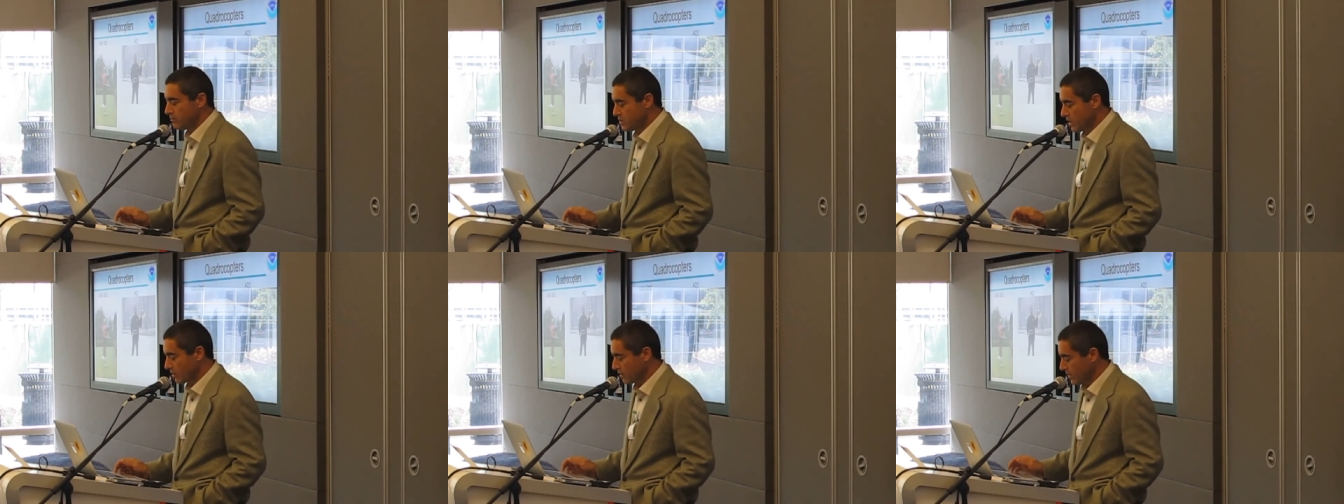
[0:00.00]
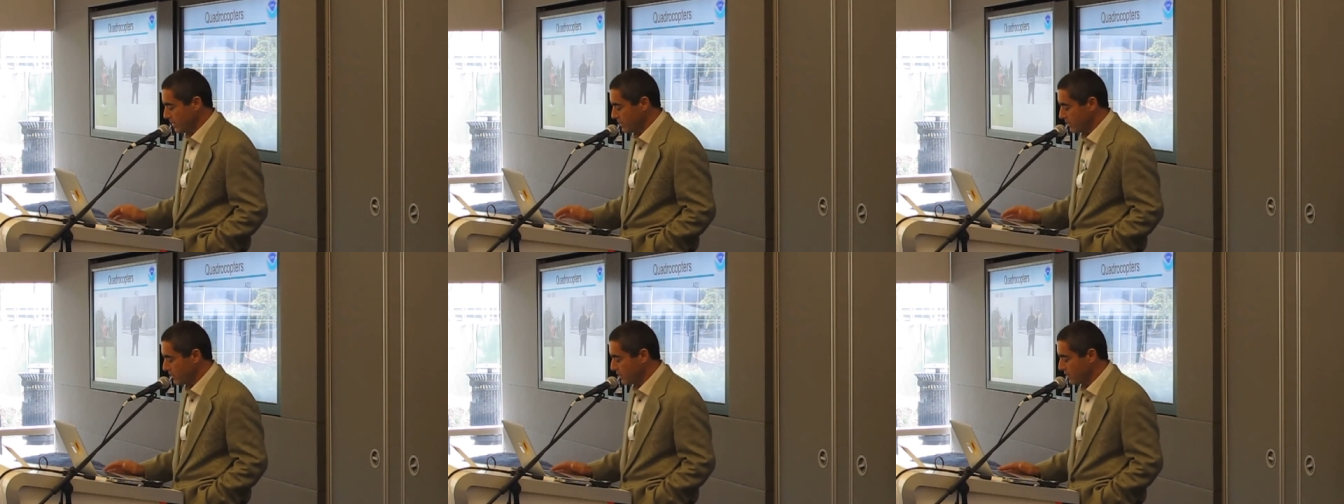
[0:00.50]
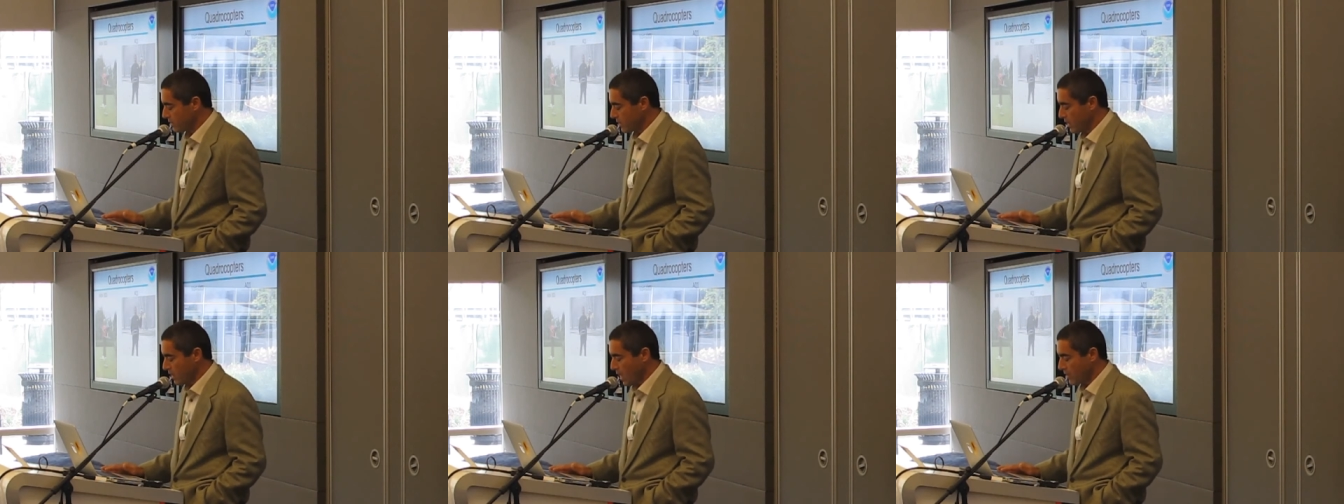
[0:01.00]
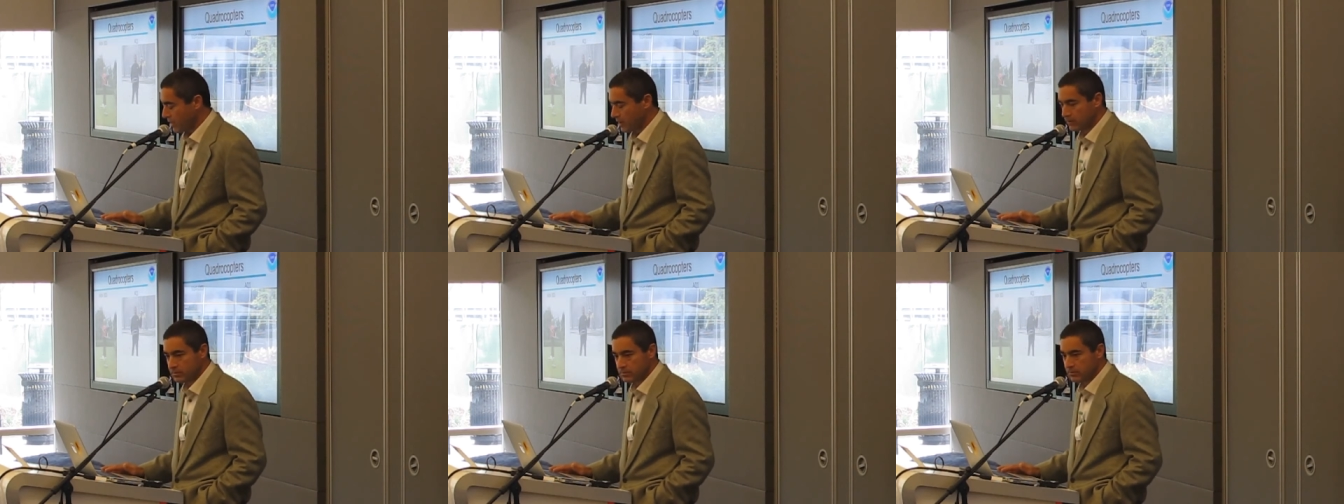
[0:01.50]
Generally, I
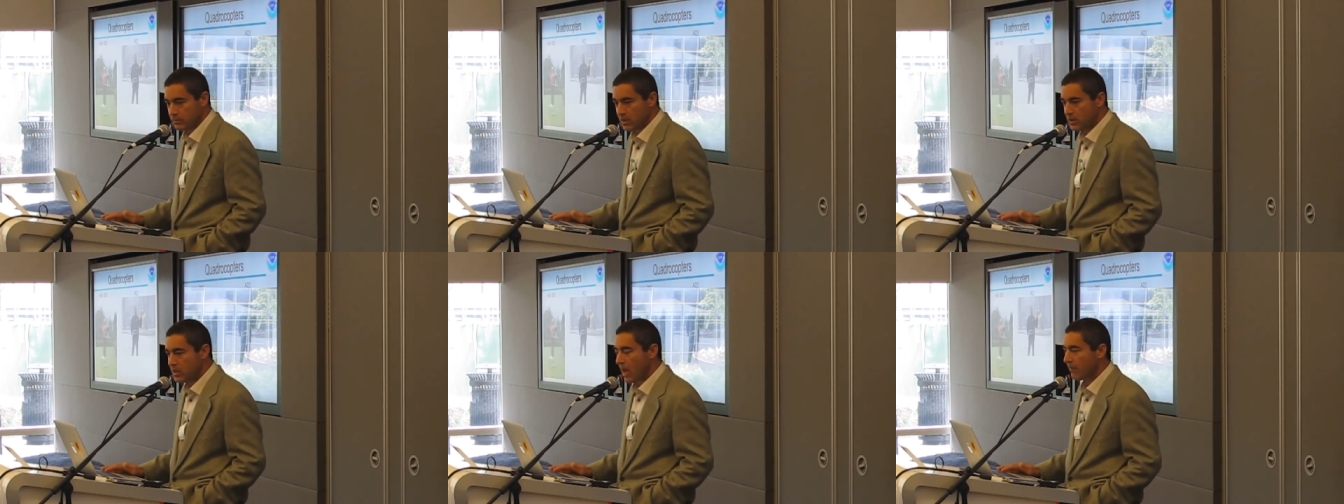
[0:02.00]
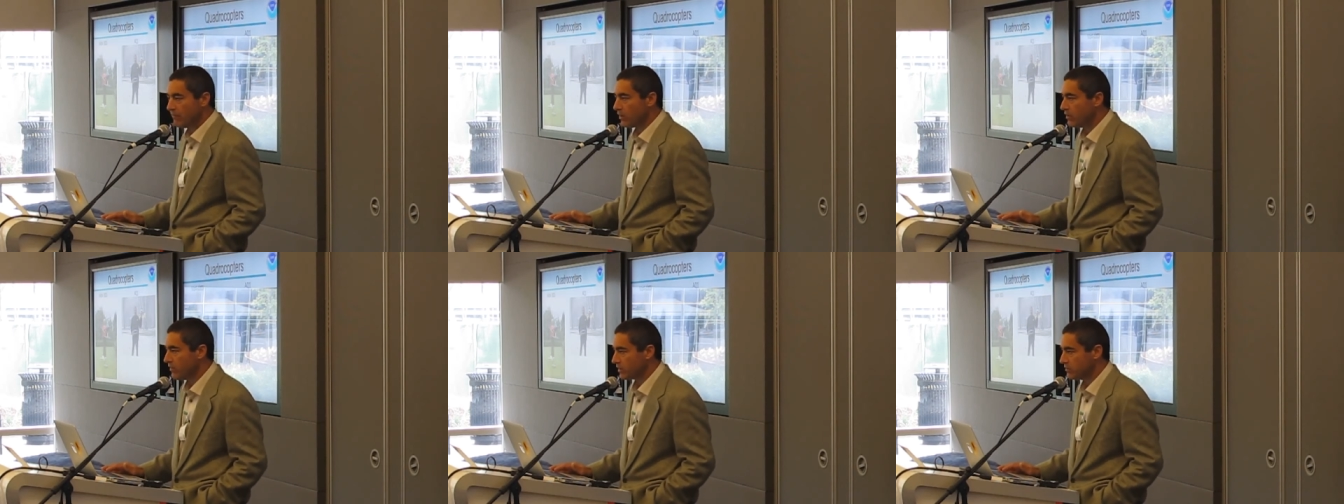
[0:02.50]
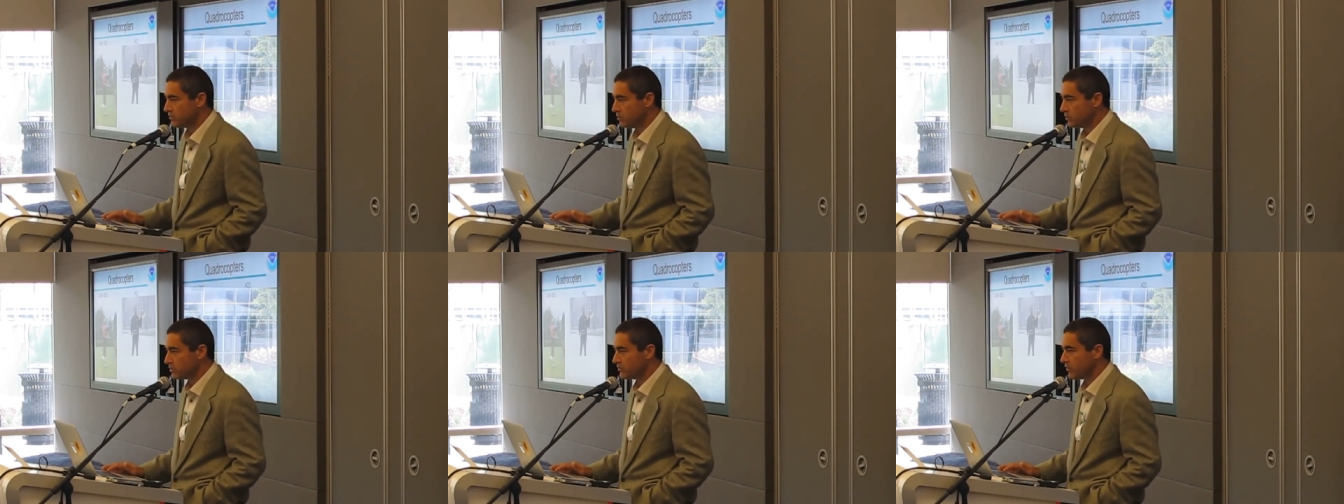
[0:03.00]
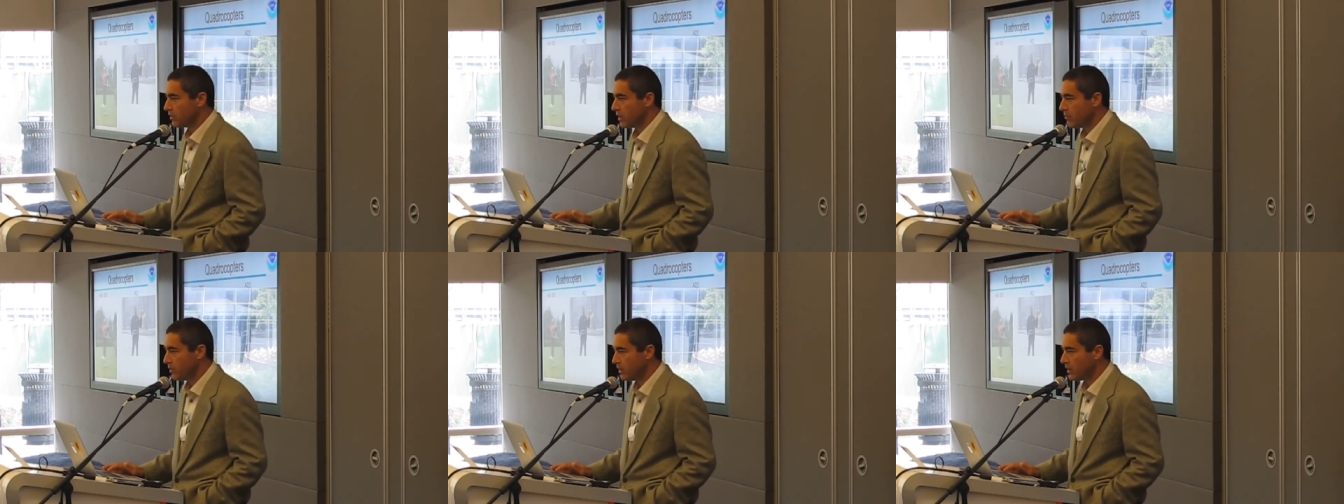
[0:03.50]
think not very effective tools for
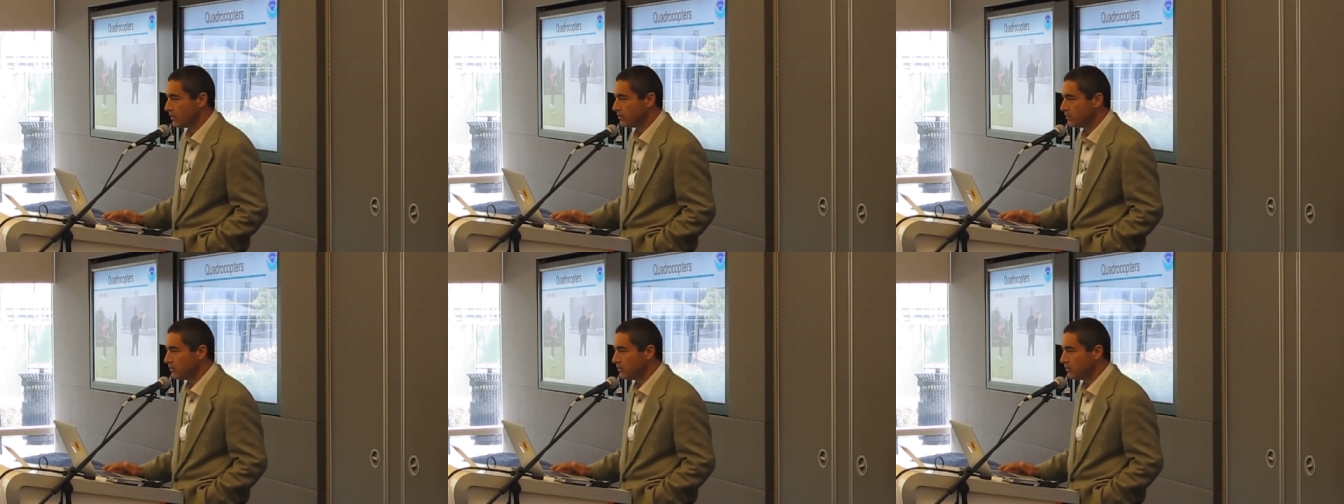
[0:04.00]
MPA